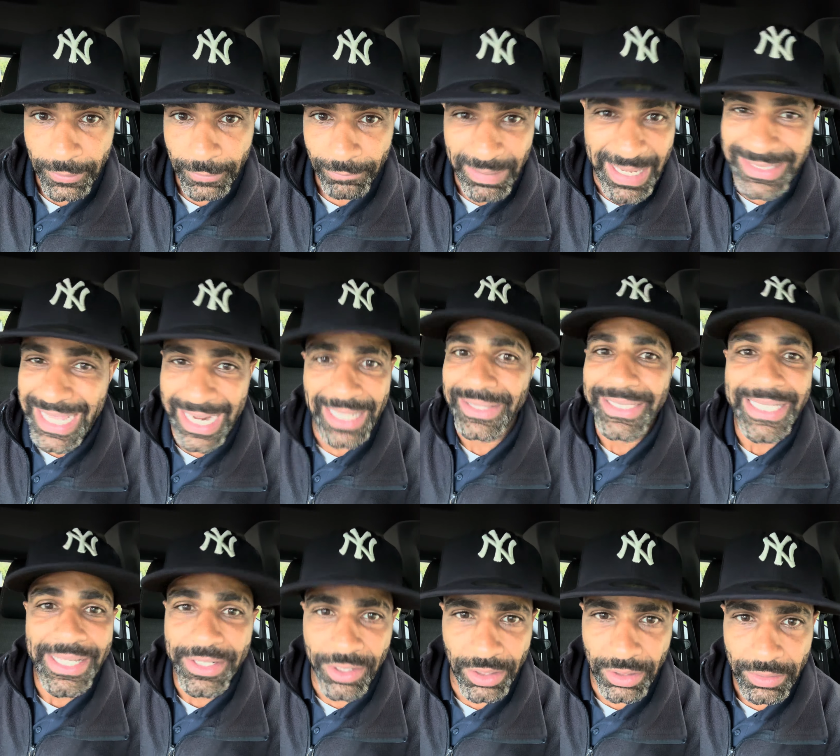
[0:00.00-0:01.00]
He's not a
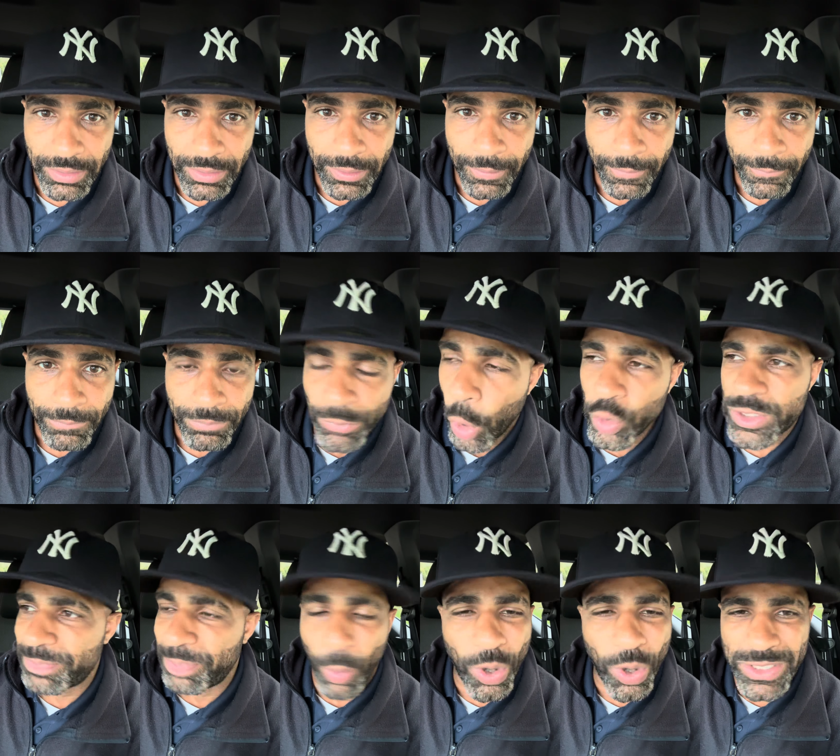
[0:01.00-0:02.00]
leader, no
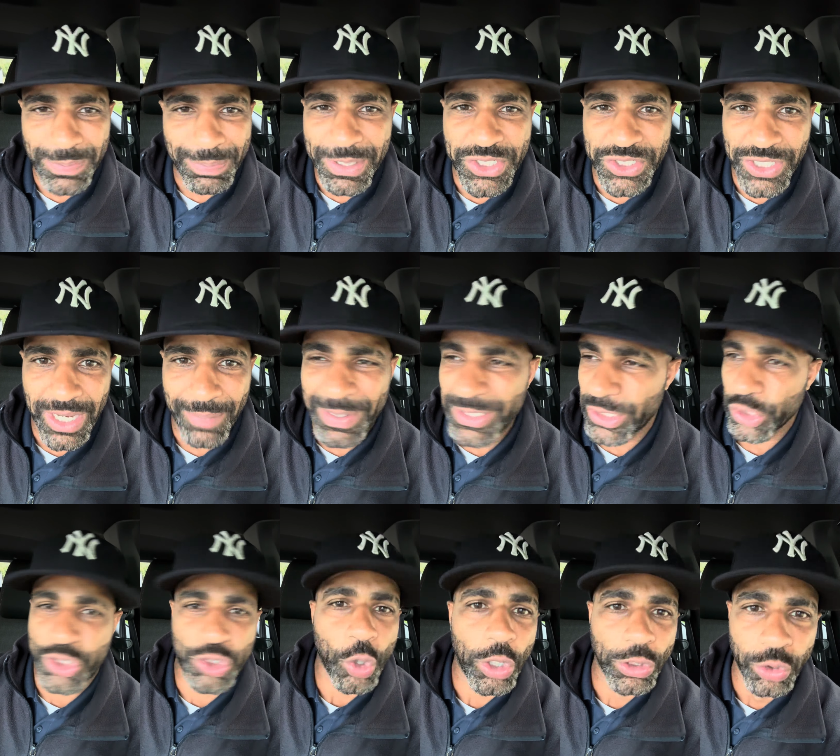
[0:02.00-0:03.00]
sportsmanship. He's a
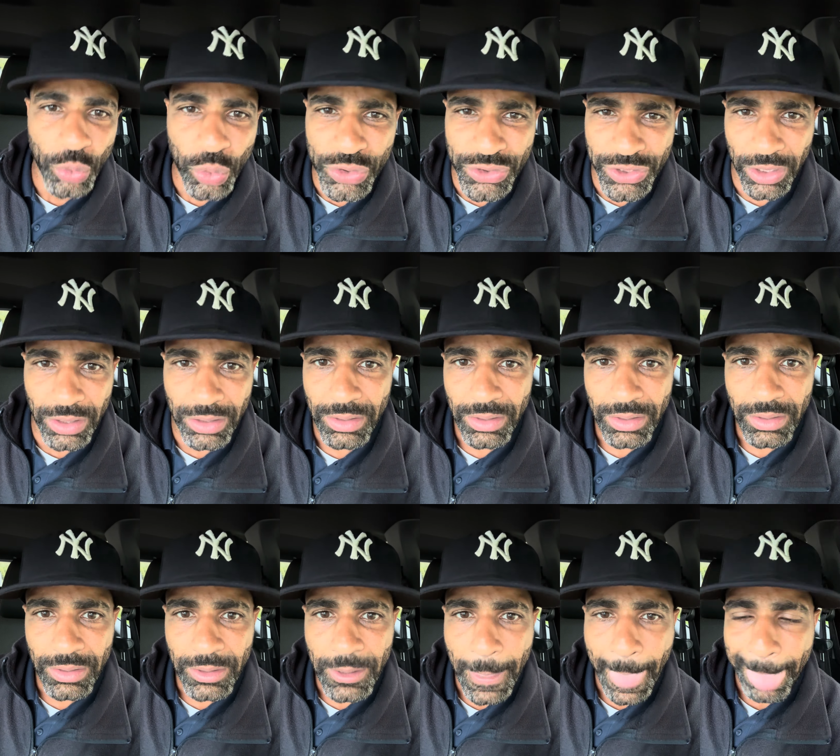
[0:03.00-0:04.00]
sore loser.
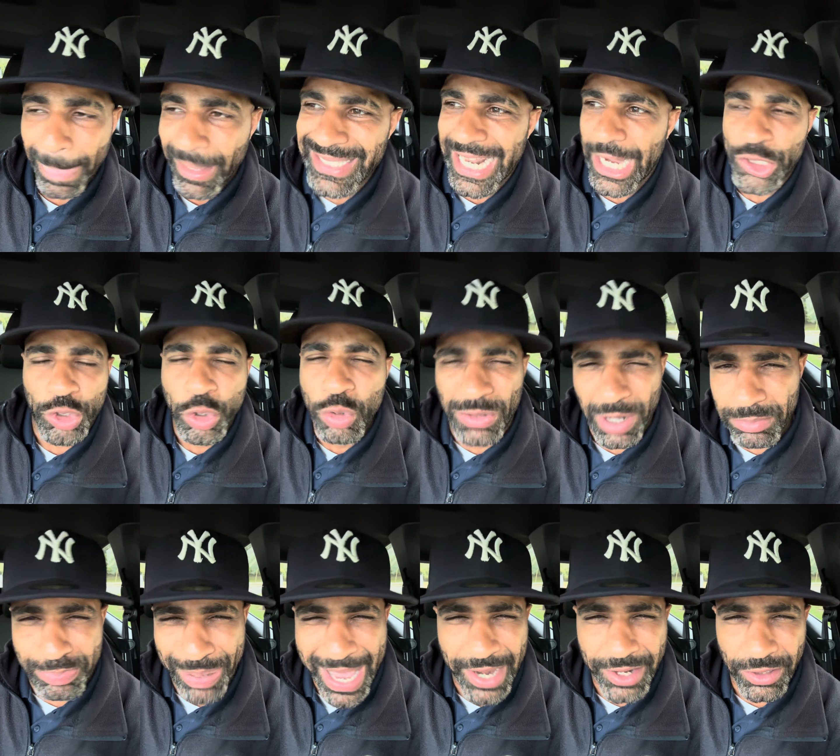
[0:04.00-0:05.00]
He's not a true
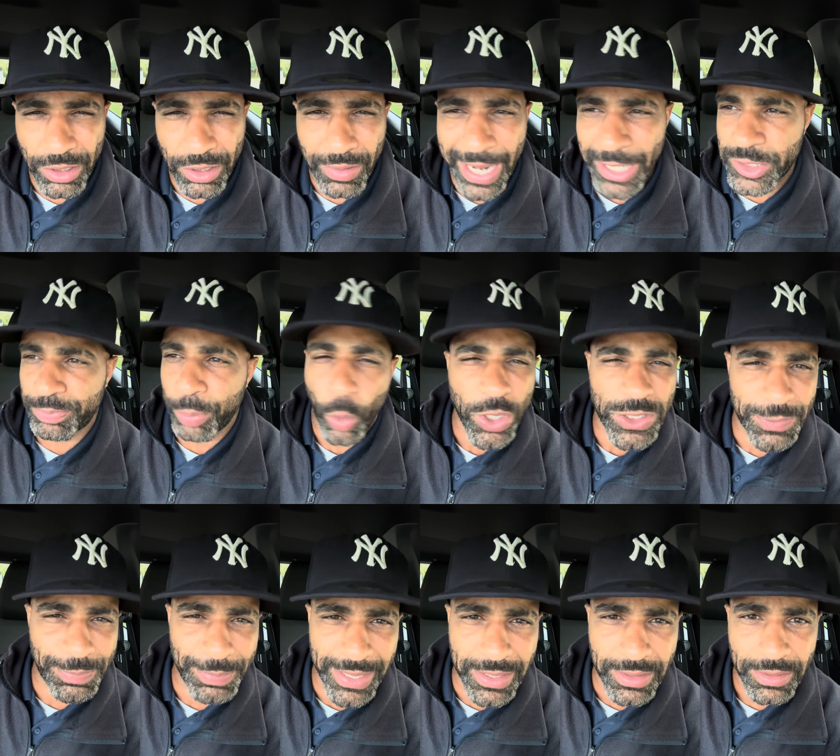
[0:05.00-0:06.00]
competitor, a
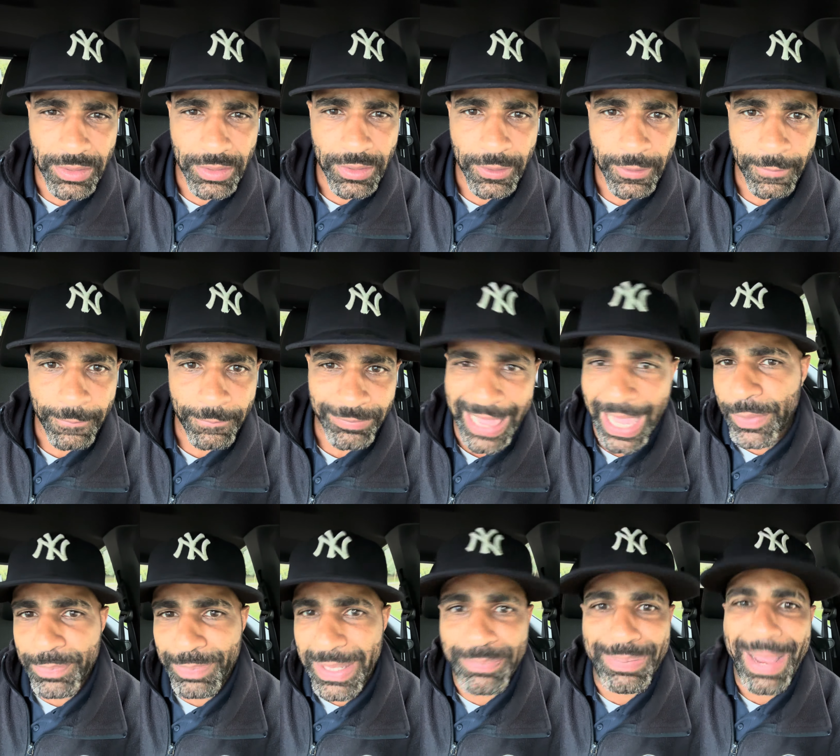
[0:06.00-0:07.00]
sportsman. That
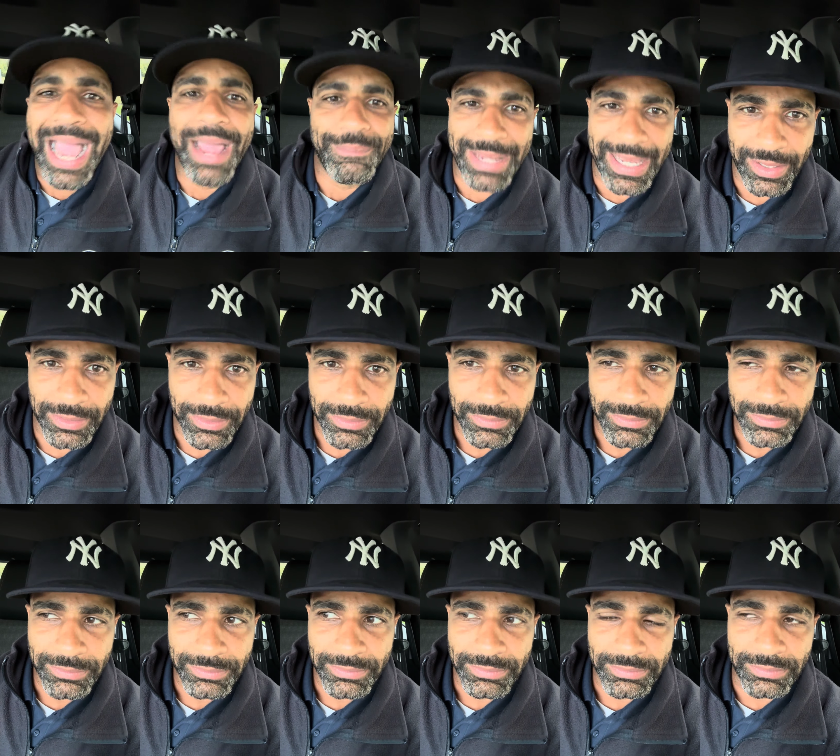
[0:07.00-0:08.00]
would be Batman.
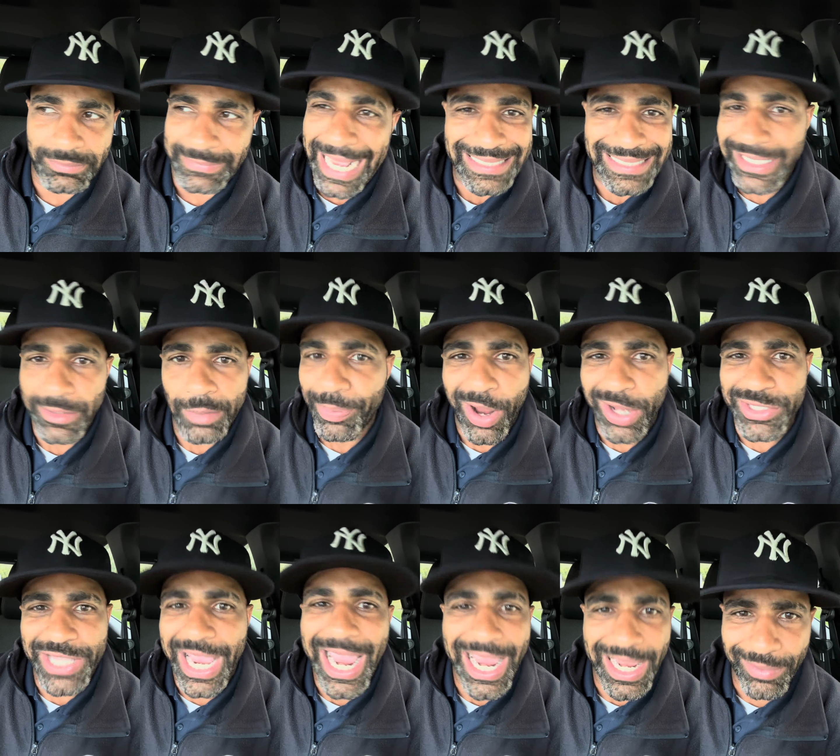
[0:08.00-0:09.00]
That's not LeBron
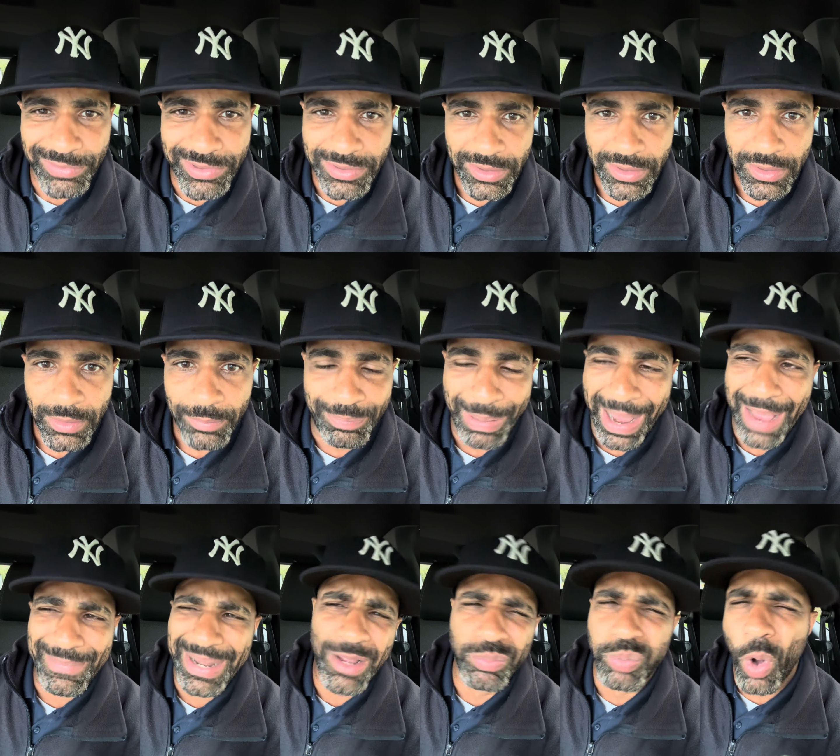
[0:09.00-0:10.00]
James.
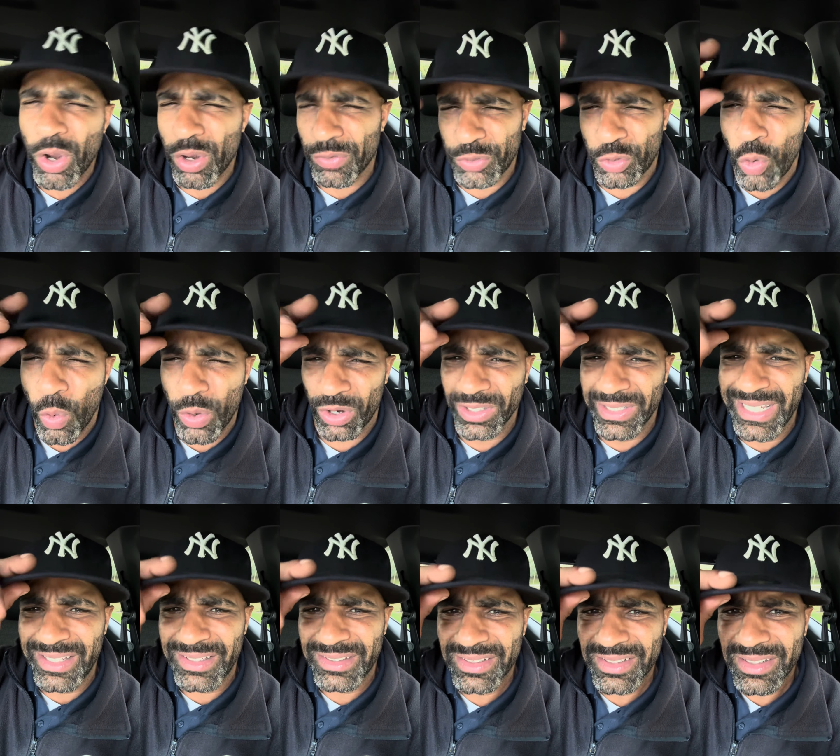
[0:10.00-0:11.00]
Batman ain't walking off the court
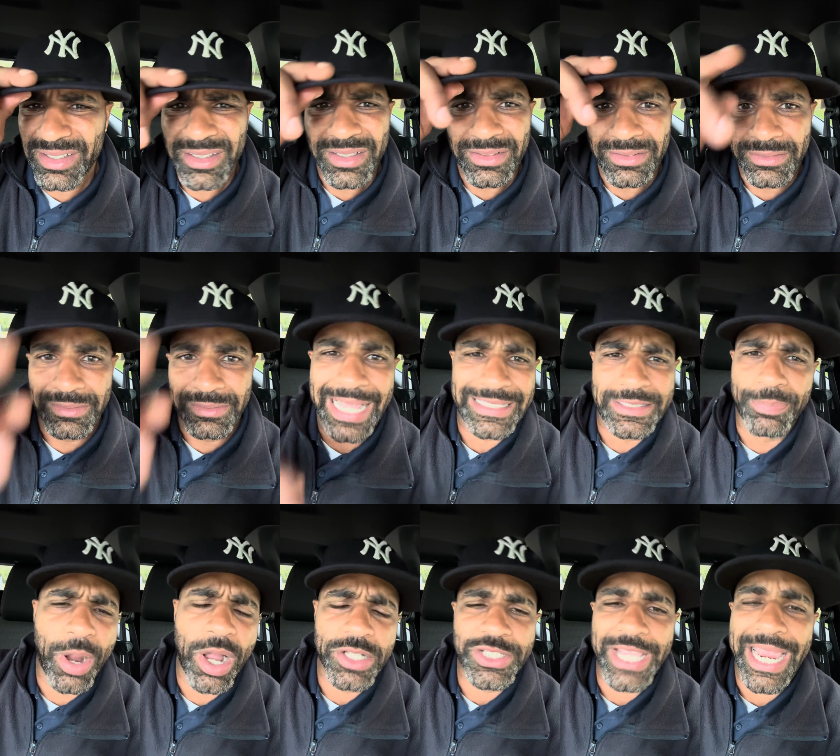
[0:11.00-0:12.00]
early. That's
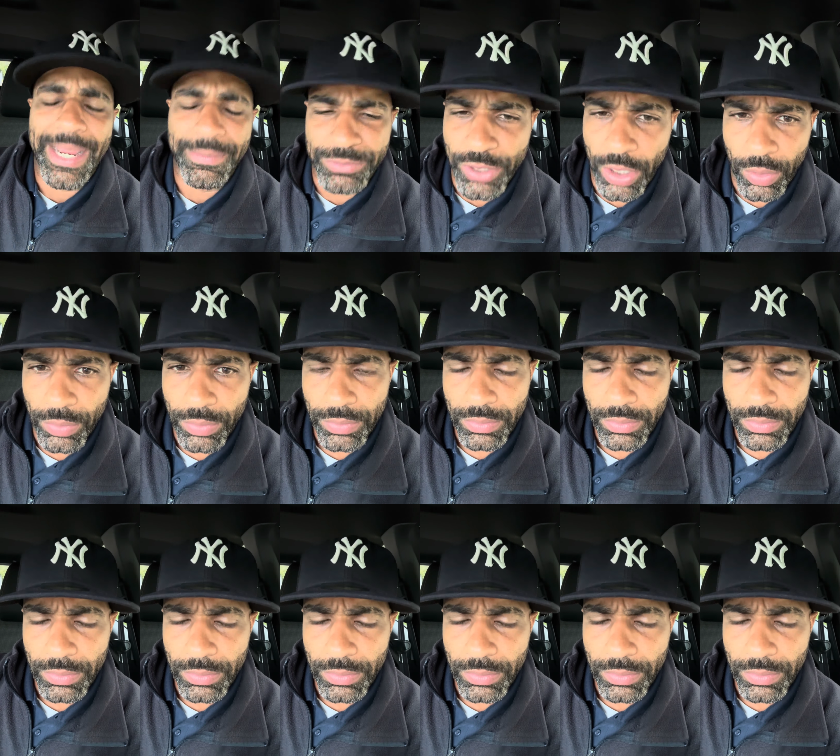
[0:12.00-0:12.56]
LeBron James, though.